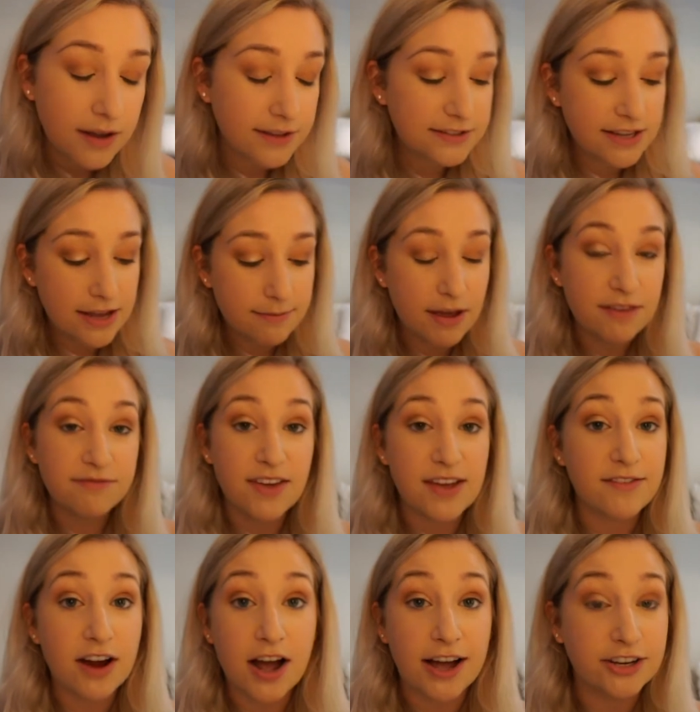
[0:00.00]
It's like my
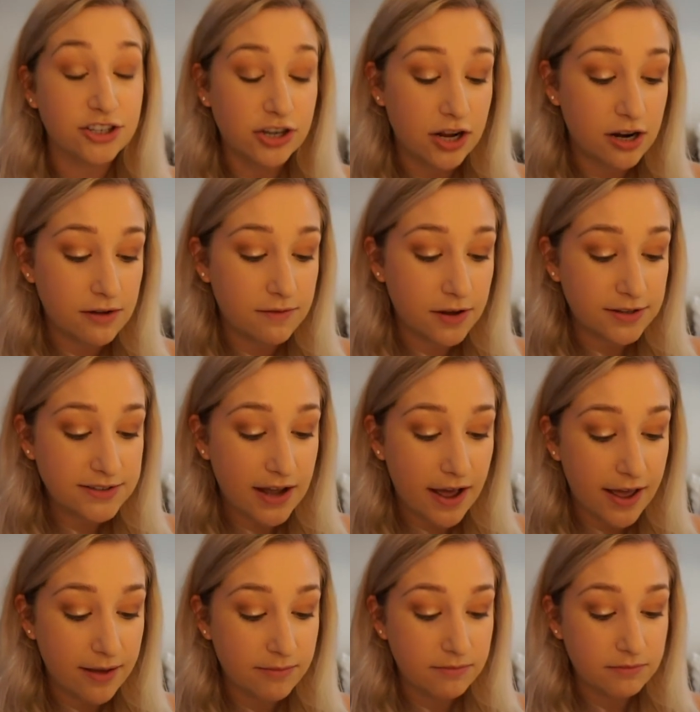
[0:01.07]
favorite eyeshadow of all
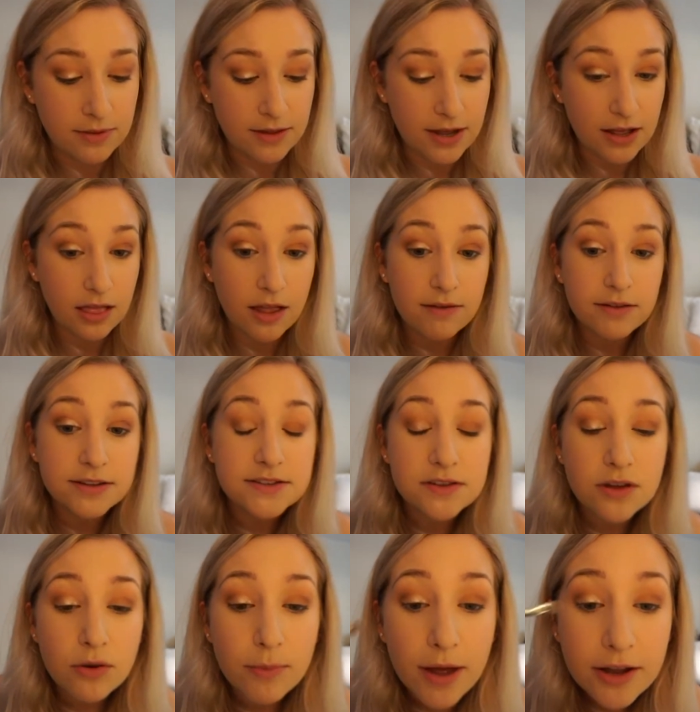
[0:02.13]
time. I love it
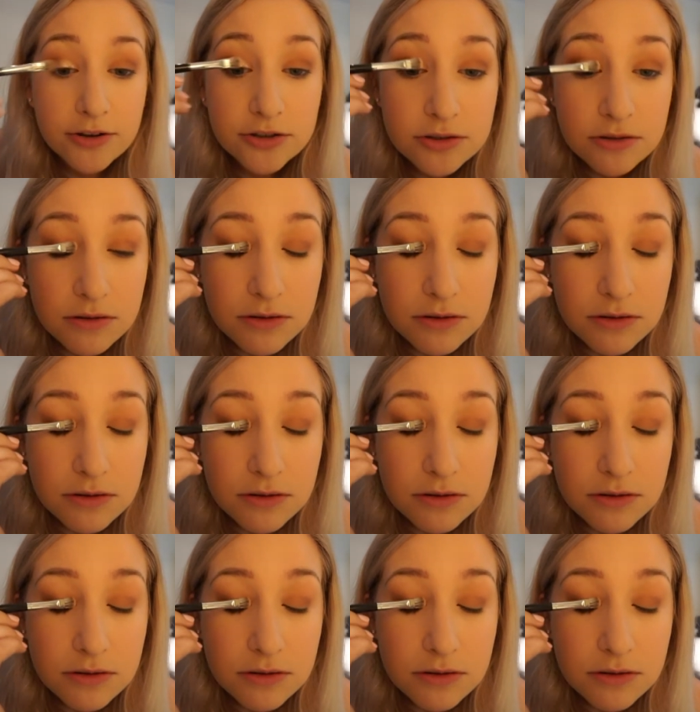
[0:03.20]
so much.